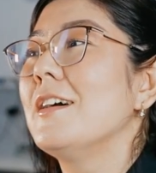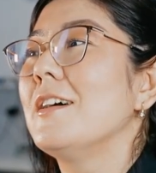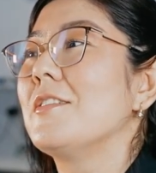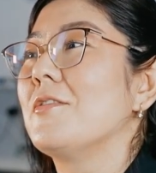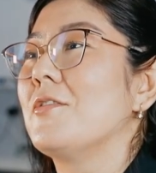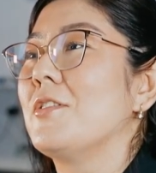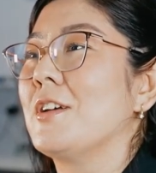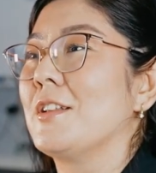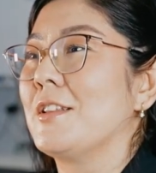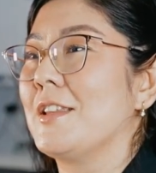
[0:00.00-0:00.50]

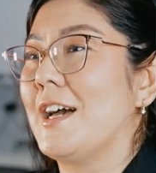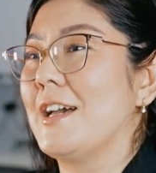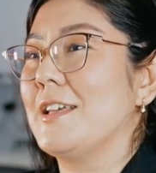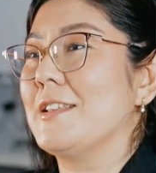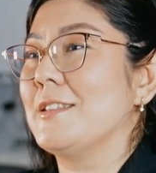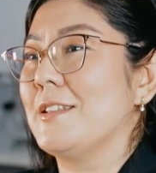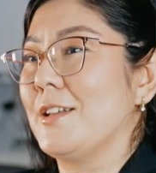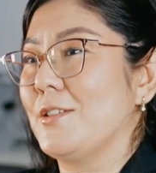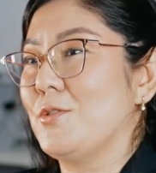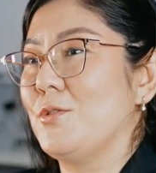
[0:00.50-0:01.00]

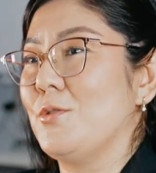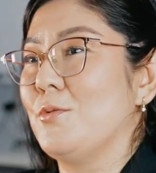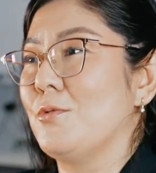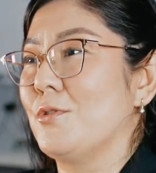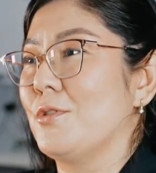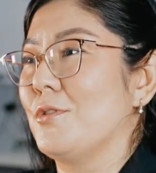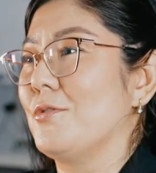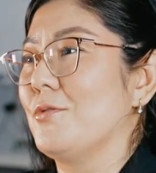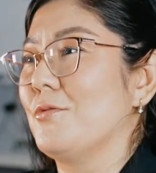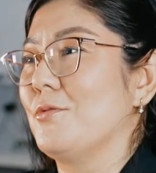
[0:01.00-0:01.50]
realized that you
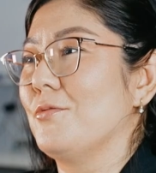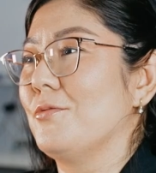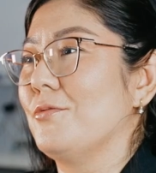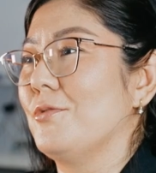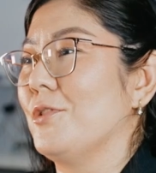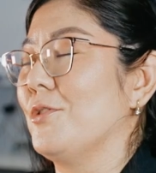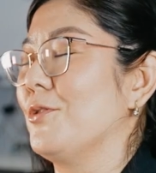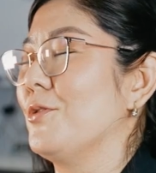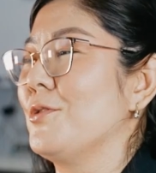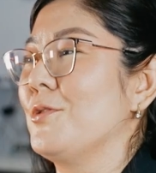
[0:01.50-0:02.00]
were
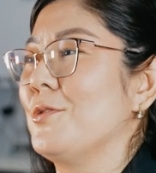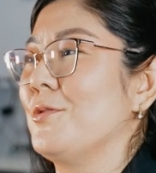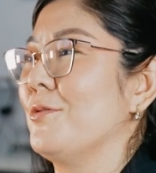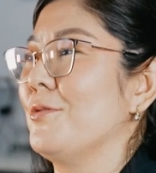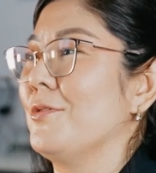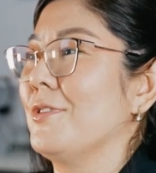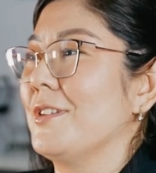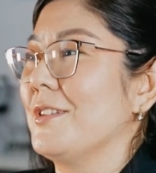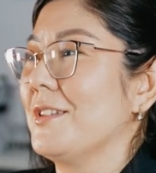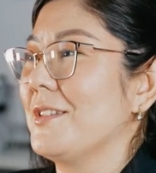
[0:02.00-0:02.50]
good
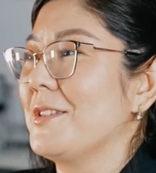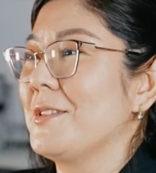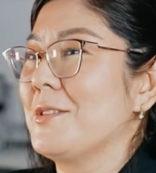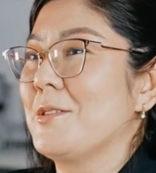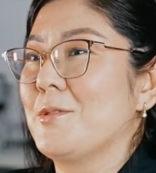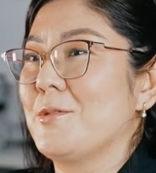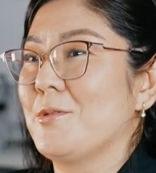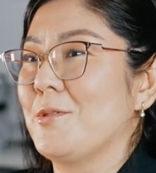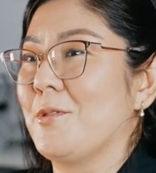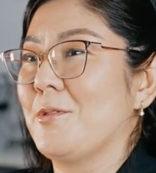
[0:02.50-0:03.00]

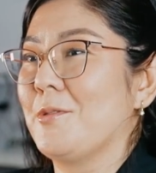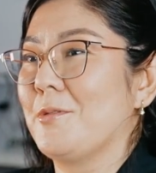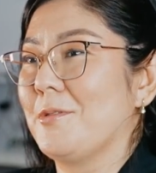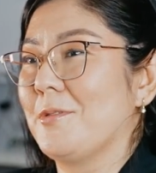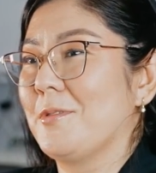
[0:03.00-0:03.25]
students. So.